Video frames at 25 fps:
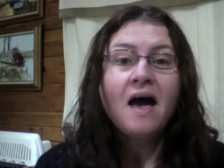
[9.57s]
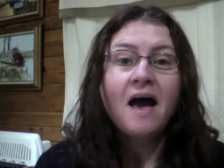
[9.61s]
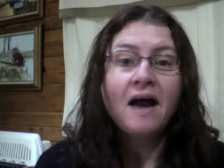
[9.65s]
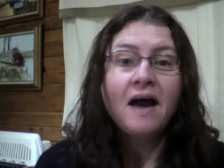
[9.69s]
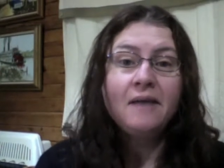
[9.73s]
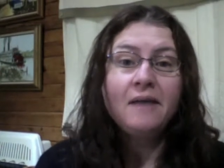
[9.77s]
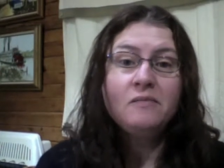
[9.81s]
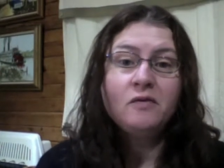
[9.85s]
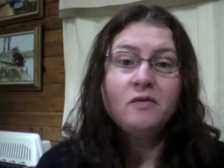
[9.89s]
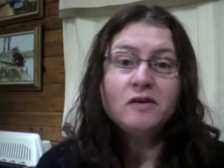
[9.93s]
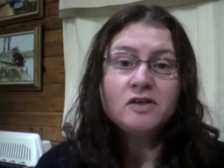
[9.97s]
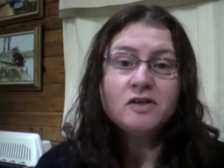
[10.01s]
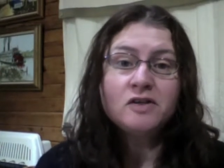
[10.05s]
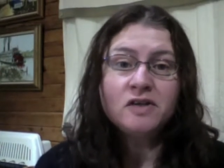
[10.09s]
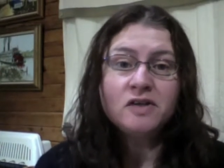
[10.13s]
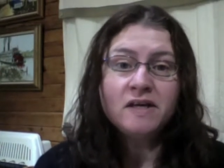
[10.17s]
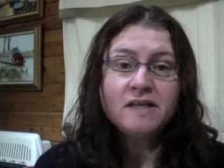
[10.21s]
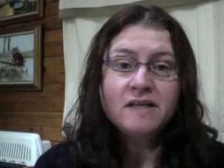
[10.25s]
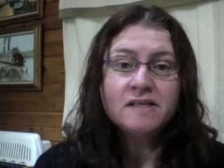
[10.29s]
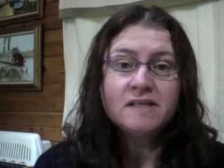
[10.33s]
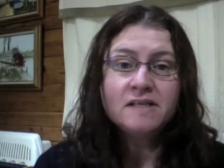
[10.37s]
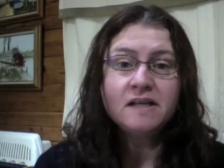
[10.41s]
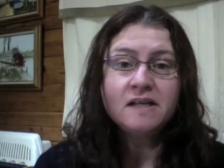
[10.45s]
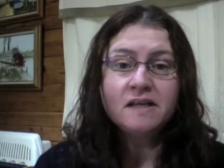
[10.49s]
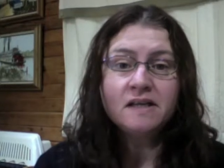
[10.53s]
I'm
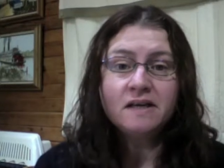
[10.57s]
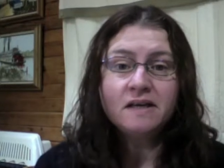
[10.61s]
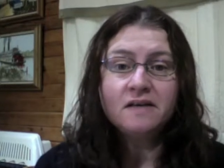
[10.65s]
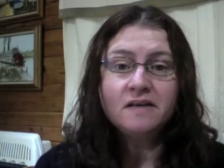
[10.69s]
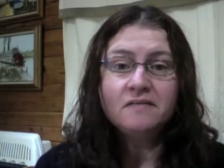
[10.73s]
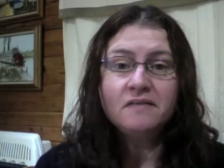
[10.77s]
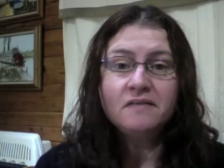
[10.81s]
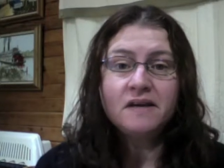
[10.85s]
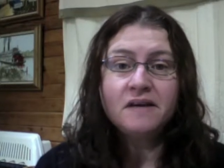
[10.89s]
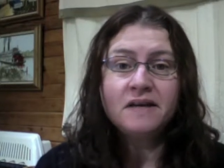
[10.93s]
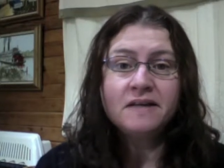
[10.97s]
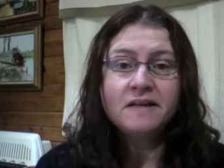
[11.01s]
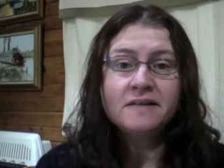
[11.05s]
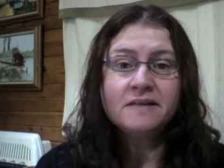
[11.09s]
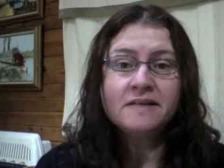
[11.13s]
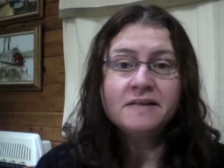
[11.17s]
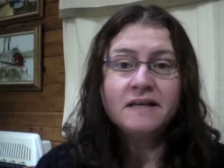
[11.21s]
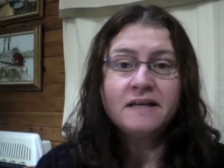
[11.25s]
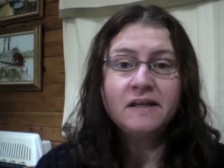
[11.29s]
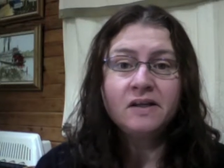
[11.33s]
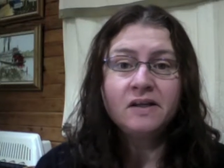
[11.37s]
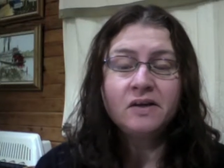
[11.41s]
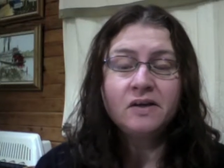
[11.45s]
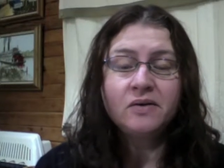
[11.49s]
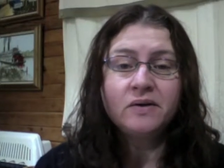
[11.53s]
fortunate to live in
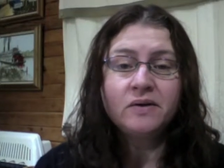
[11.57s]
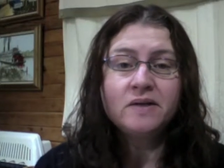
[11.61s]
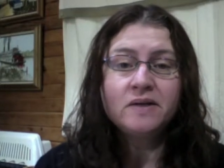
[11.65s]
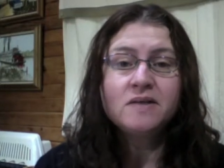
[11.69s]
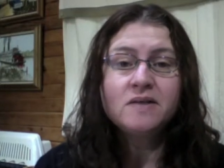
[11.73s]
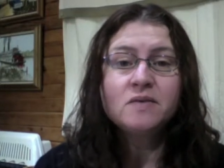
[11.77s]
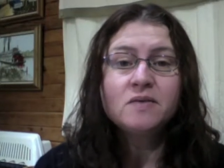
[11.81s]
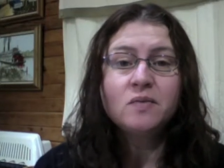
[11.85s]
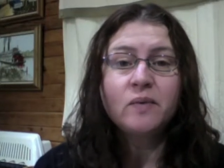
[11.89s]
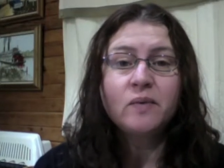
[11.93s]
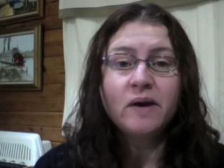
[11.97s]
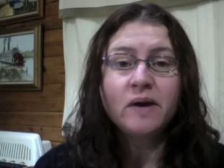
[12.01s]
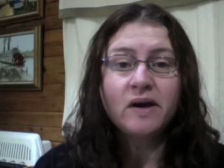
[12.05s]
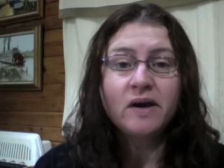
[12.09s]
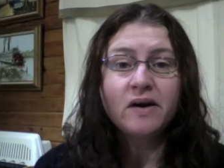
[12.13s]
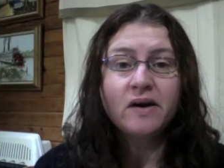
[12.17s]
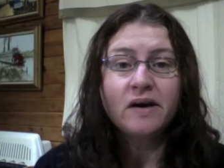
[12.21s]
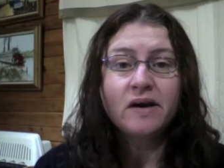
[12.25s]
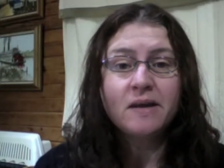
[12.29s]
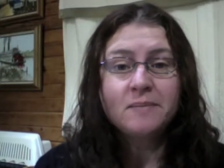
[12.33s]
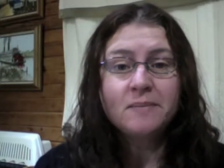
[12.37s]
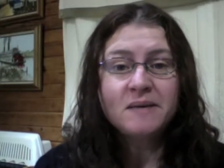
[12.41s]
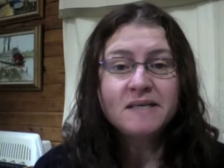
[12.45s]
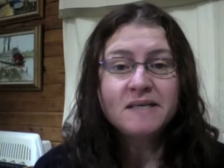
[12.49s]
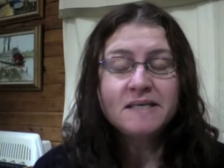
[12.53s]
St. Louis, where
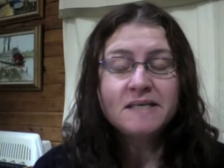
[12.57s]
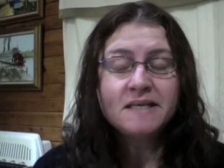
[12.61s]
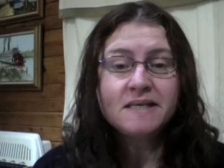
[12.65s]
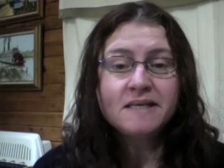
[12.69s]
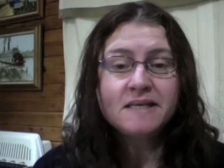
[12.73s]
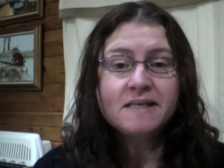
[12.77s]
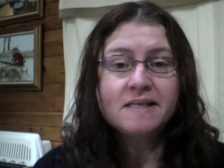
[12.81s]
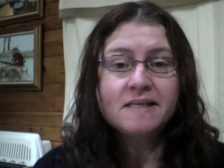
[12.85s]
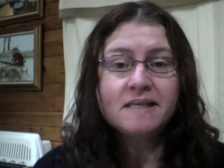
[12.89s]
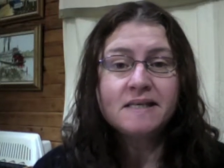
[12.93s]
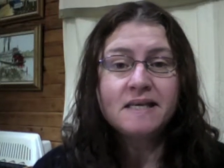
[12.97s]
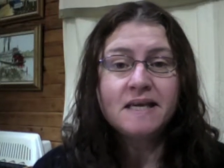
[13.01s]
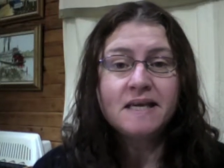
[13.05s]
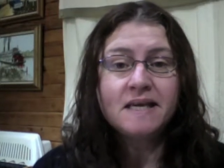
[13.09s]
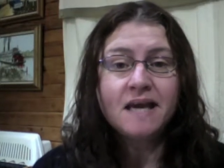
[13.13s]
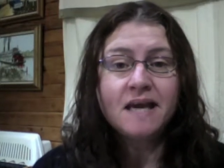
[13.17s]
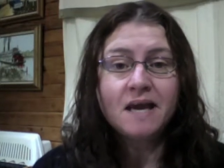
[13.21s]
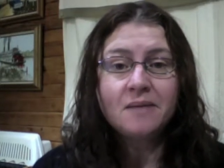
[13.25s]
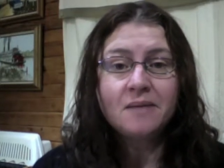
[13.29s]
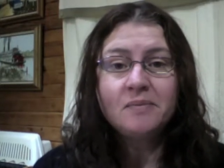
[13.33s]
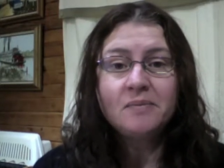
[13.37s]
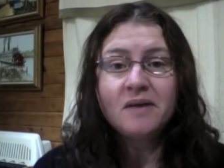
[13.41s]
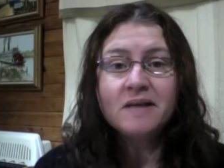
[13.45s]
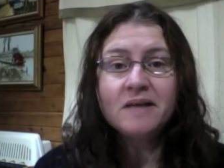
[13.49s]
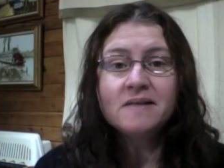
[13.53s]
METC
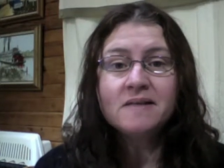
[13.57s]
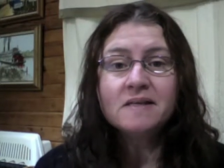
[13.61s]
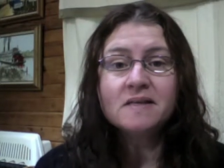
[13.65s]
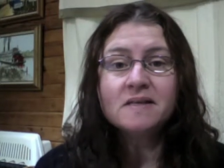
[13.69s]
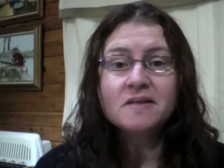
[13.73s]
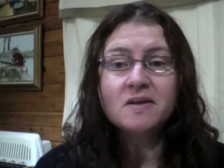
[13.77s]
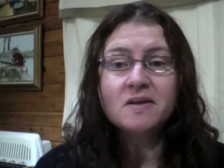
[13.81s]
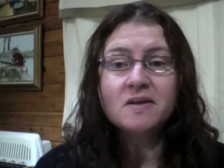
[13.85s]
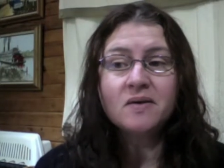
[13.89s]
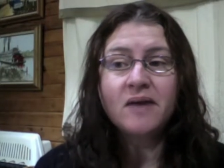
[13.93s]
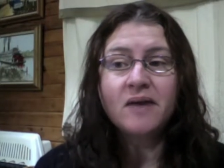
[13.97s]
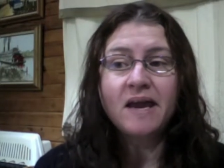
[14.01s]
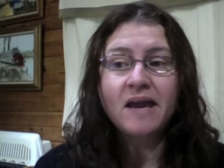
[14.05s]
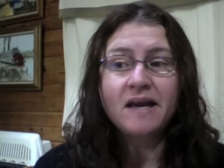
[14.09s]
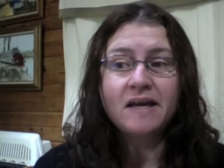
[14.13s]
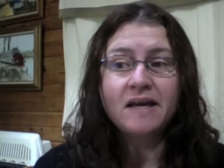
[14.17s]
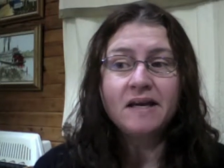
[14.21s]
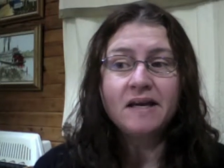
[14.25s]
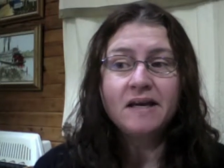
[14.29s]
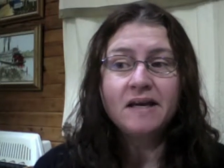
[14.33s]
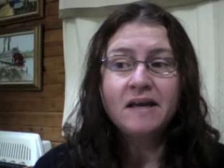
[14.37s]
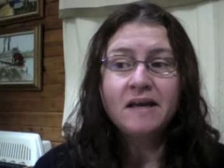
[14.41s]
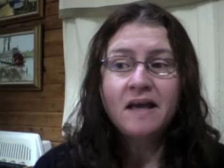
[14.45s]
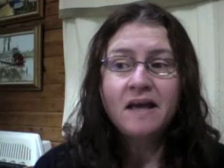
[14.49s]
Ed Plus is located.